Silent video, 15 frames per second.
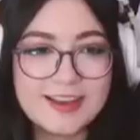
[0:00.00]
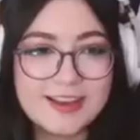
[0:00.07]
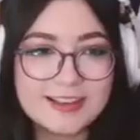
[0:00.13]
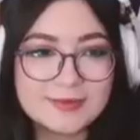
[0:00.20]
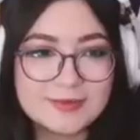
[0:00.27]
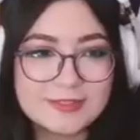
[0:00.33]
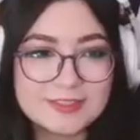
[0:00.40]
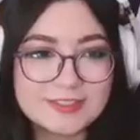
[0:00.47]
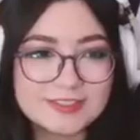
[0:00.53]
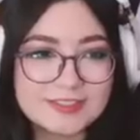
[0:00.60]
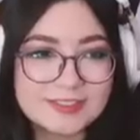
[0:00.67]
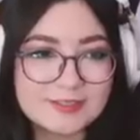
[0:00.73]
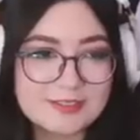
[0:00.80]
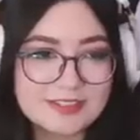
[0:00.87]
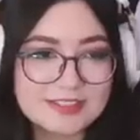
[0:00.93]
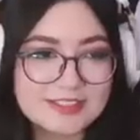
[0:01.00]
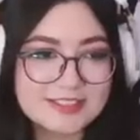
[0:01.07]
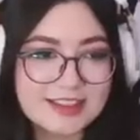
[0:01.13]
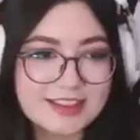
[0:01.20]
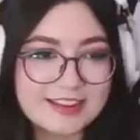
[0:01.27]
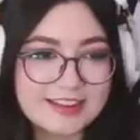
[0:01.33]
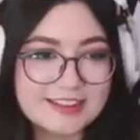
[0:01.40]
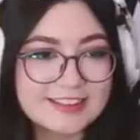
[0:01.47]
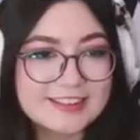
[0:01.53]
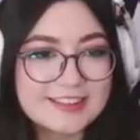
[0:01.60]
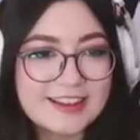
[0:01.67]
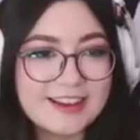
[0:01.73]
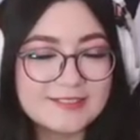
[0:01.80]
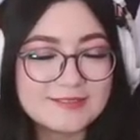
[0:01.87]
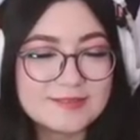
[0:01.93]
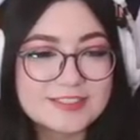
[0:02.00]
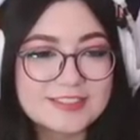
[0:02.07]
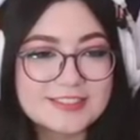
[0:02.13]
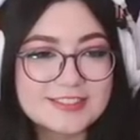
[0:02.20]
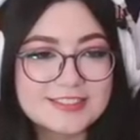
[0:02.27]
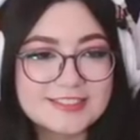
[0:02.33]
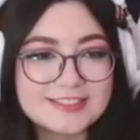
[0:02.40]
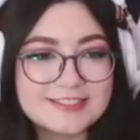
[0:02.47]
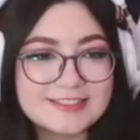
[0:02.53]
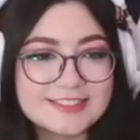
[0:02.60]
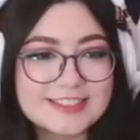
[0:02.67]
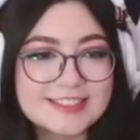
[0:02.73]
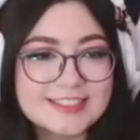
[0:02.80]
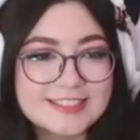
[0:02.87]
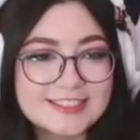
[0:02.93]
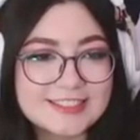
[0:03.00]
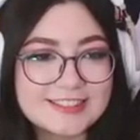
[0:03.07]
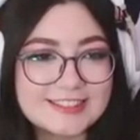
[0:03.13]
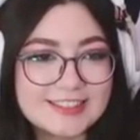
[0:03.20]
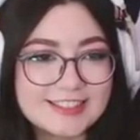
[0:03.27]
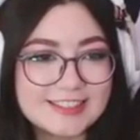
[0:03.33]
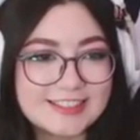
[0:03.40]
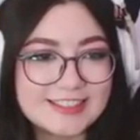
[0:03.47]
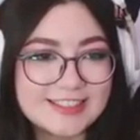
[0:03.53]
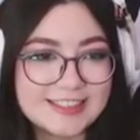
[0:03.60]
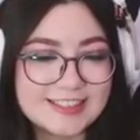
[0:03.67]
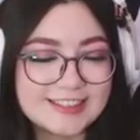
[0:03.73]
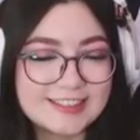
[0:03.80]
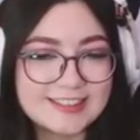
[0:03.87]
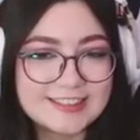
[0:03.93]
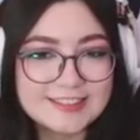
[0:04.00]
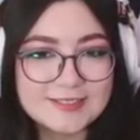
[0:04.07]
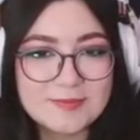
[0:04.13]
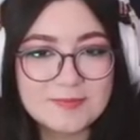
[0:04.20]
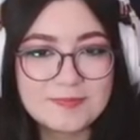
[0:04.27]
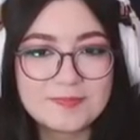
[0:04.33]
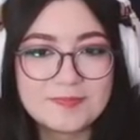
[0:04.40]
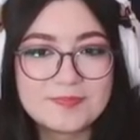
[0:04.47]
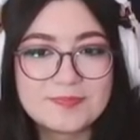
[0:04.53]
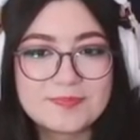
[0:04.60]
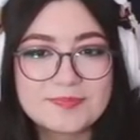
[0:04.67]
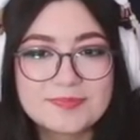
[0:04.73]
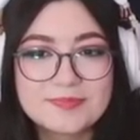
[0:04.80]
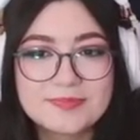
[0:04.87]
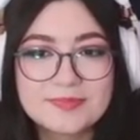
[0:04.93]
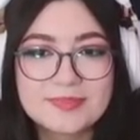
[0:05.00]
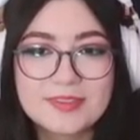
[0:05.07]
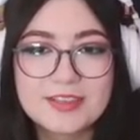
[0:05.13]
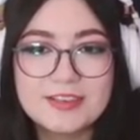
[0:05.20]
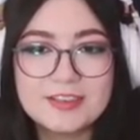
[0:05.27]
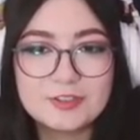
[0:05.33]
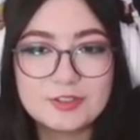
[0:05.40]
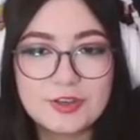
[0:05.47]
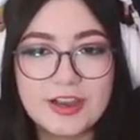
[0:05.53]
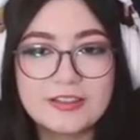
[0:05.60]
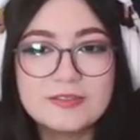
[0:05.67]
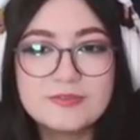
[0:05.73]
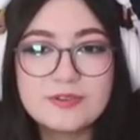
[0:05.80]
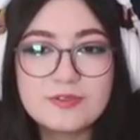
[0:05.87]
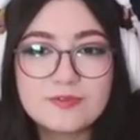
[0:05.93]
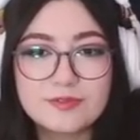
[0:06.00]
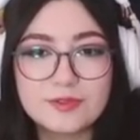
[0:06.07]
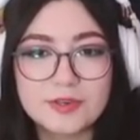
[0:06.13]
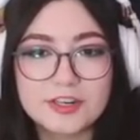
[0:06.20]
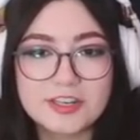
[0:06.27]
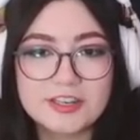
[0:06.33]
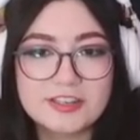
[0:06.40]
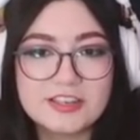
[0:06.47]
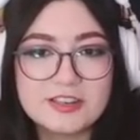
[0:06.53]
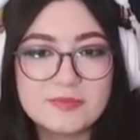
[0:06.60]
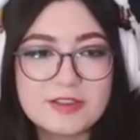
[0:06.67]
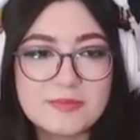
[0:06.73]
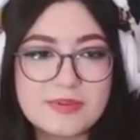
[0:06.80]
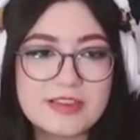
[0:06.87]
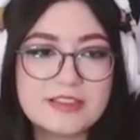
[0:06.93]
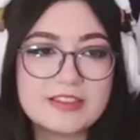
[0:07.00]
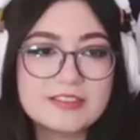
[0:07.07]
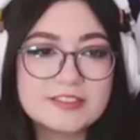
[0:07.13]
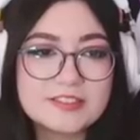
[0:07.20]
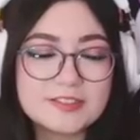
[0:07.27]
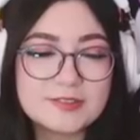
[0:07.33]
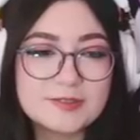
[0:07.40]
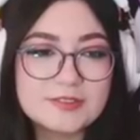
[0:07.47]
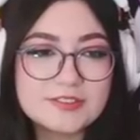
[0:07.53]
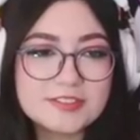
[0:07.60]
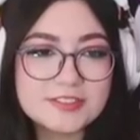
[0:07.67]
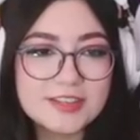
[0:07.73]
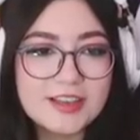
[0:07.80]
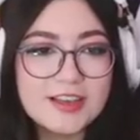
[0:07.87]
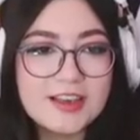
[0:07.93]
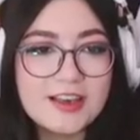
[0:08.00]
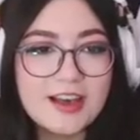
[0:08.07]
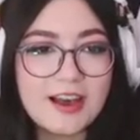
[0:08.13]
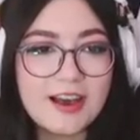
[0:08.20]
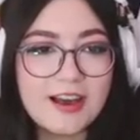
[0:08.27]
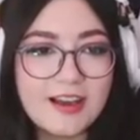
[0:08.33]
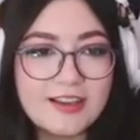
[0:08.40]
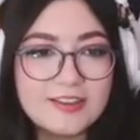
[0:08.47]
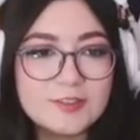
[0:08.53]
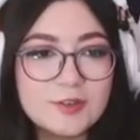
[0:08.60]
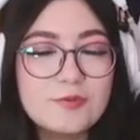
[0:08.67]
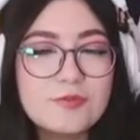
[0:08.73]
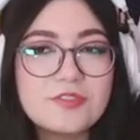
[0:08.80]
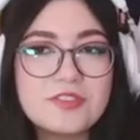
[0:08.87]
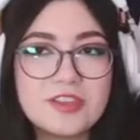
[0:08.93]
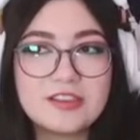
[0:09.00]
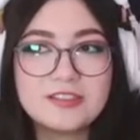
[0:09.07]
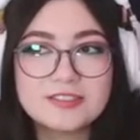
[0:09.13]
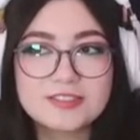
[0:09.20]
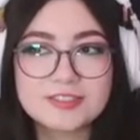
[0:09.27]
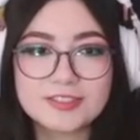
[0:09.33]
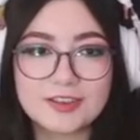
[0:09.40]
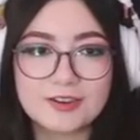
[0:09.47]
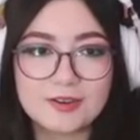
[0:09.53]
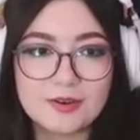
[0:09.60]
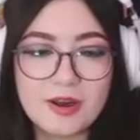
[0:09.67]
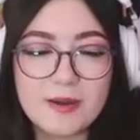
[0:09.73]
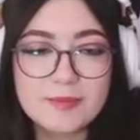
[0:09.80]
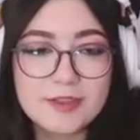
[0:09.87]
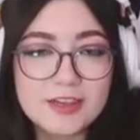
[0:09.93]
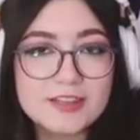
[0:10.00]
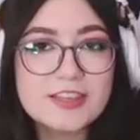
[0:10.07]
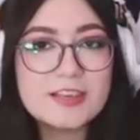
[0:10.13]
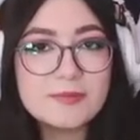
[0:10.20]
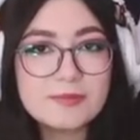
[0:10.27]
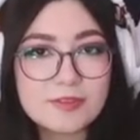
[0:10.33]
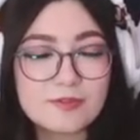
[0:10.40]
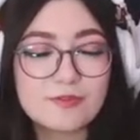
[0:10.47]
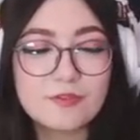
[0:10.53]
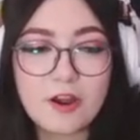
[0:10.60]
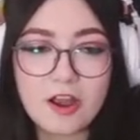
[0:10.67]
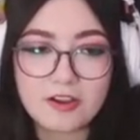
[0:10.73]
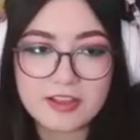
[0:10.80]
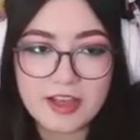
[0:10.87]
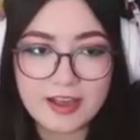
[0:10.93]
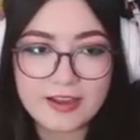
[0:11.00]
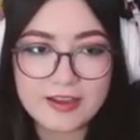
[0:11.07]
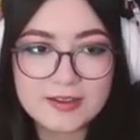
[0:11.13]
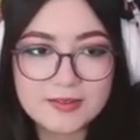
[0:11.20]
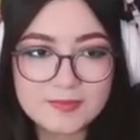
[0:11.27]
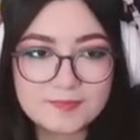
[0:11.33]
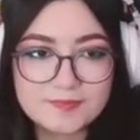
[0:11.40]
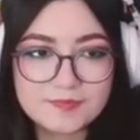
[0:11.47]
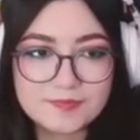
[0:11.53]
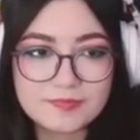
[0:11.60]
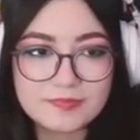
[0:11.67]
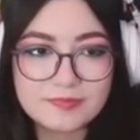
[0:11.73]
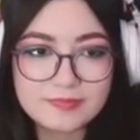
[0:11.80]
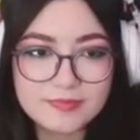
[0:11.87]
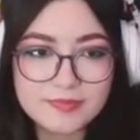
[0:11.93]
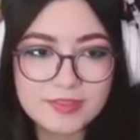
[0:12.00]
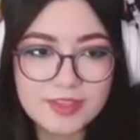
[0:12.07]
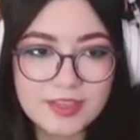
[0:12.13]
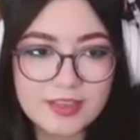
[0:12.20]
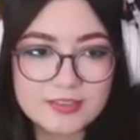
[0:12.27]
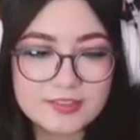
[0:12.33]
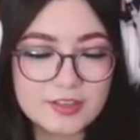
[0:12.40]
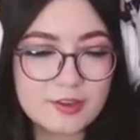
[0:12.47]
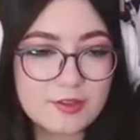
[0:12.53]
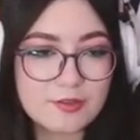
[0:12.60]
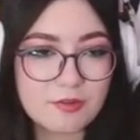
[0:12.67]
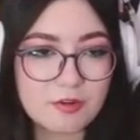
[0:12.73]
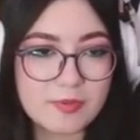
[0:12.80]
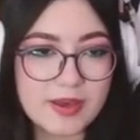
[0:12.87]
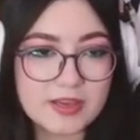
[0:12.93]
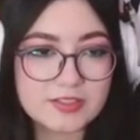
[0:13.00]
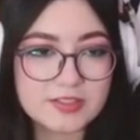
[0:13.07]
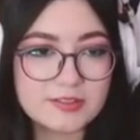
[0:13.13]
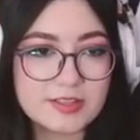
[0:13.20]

I'm so excited. I'm so excited. Is your island for Florida gonna be a bathing suit? I don't think so. I'm gonna keep the frog hat as like a throwback to